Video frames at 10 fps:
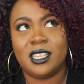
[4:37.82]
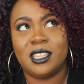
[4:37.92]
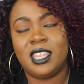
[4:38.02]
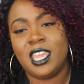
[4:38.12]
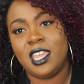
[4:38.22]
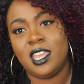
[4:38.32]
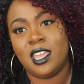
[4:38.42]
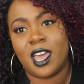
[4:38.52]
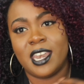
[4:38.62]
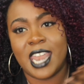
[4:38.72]

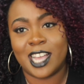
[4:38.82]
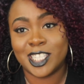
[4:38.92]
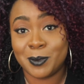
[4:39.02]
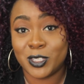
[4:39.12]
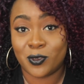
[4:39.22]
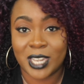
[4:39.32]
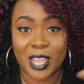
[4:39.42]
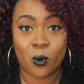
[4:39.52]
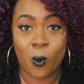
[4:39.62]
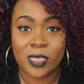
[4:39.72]
the announcements for
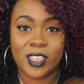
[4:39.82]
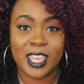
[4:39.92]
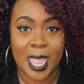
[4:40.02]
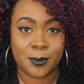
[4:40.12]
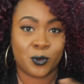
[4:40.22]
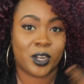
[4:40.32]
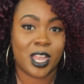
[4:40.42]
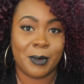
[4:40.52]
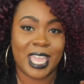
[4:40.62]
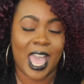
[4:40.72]
like when the games were
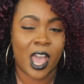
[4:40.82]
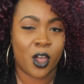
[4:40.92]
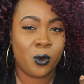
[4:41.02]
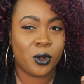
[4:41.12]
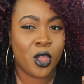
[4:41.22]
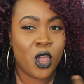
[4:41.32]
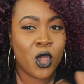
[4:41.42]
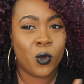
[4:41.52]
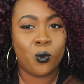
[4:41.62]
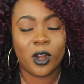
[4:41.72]
coming out
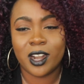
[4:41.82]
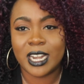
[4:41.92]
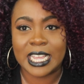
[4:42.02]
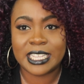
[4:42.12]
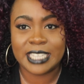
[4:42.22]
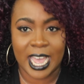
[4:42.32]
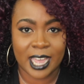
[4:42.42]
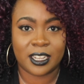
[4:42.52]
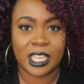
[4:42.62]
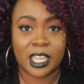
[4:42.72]
weren't
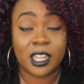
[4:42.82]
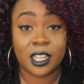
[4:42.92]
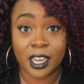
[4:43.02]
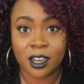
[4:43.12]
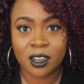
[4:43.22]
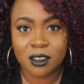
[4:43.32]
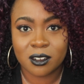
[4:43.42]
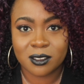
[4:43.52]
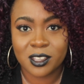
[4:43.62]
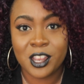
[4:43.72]
exactly clear.
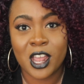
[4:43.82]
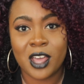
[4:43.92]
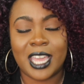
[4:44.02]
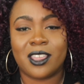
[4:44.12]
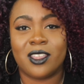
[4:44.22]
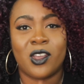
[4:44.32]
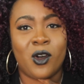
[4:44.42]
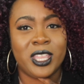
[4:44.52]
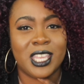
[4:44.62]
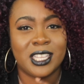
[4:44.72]
You know, like the
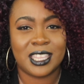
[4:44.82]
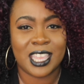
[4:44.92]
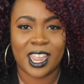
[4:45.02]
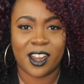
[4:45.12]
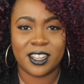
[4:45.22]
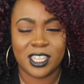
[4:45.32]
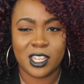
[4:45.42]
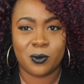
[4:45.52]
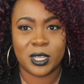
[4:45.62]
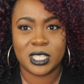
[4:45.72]
only things that they
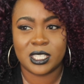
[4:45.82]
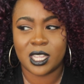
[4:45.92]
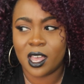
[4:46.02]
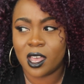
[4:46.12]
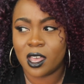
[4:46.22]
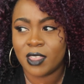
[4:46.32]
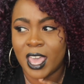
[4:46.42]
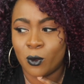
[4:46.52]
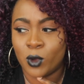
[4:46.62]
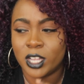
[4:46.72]
guarantee was uh,
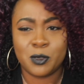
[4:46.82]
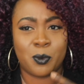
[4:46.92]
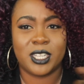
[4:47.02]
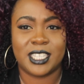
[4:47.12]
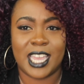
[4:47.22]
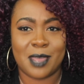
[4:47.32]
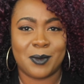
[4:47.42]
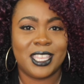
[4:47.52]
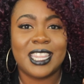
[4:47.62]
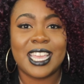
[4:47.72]
that one sports
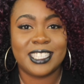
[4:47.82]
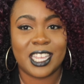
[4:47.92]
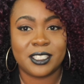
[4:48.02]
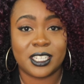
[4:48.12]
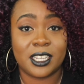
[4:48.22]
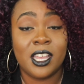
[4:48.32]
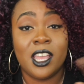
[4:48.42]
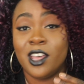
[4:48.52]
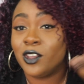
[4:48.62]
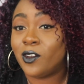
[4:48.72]
game and then like Zelda.
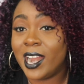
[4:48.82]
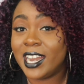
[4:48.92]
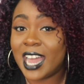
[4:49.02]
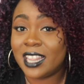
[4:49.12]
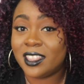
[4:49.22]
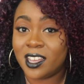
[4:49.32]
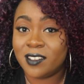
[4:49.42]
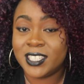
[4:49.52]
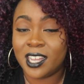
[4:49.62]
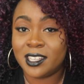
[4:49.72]
Granted, I
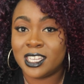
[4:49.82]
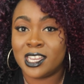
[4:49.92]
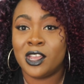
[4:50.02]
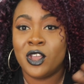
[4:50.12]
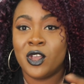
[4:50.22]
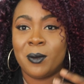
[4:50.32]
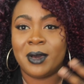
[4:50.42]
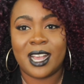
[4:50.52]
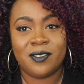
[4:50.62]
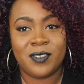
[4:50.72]
love Zelda,
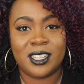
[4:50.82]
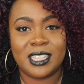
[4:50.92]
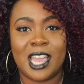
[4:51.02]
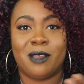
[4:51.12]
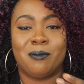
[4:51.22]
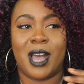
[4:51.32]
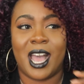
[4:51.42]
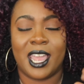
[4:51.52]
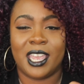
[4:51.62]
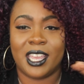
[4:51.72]
but I felt like
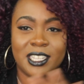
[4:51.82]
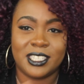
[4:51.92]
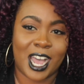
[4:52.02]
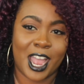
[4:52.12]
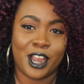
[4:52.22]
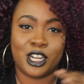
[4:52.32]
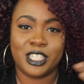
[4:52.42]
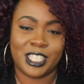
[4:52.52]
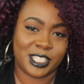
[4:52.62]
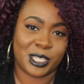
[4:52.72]
buying an entire
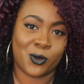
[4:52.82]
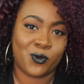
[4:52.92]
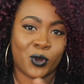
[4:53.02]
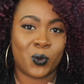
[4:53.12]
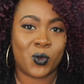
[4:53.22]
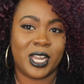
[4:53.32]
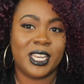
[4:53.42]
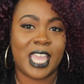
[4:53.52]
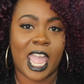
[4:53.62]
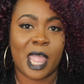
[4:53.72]
system for
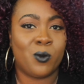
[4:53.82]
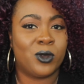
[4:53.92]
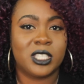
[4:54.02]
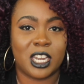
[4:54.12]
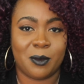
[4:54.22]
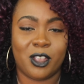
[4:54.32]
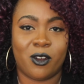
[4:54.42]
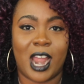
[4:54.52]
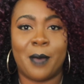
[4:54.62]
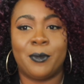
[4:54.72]
one game was gonna be
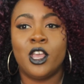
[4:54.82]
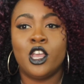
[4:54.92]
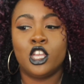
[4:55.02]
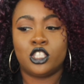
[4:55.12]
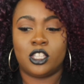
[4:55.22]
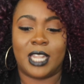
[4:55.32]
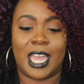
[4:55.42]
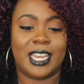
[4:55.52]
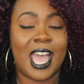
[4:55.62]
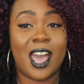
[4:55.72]
crap. So
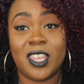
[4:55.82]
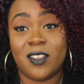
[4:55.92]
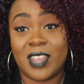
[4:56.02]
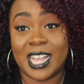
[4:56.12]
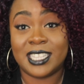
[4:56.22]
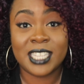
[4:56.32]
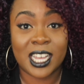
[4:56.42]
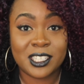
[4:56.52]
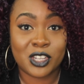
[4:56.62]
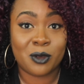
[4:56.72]
like now they've got
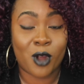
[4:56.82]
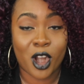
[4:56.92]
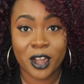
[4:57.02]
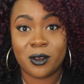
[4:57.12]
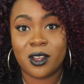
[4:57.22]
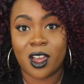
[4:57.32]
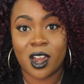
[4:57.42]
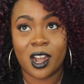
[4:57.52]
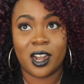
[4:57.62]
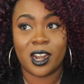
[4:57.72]
Zelda, Mario
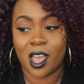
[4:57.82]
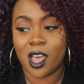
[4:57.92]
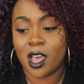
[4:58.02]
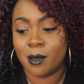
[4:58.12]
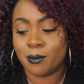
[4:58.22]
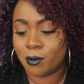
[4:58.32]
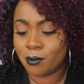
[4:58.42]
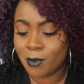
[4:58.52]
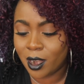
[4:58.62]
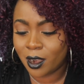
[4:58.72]
Kart, um,
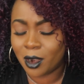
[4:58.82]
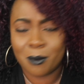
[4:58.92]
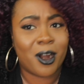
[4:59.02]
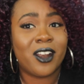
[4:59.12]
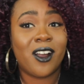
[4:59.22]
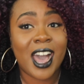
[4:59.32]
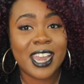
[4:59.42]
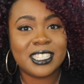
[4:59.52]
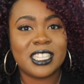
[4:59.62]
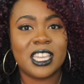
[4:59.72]
or Mario
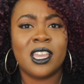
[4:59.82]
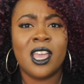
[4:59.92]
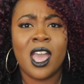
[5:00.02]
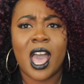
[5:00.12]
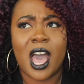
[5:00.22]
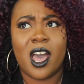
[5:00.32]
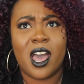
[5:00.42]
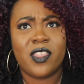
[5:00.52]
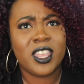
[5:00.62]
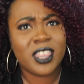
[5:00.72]
Odyssey.
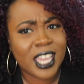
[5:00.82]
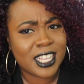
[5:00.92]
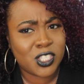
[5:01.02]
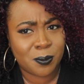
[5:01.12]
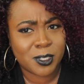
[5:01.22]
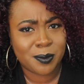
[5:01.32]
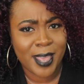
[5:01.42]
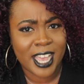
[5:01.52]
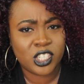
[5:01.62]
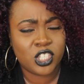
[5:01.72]
Uh, I think they got Super
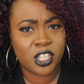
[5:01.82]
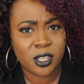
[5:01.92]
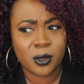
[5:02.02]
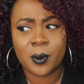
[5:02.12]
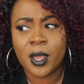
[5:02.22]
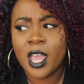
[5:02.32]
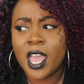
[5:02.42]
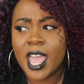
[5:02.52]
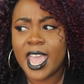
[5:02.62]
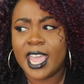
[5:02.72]
Smash too,
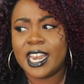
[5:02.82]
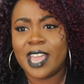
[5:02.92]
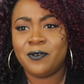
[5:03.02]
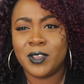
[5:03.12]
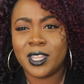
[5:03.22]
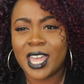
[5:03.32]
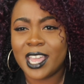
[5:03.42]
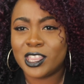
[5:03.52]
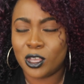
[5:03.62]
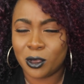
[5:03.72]
and I feel
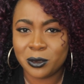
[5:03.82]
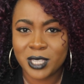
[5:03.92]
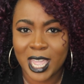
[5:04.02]
like those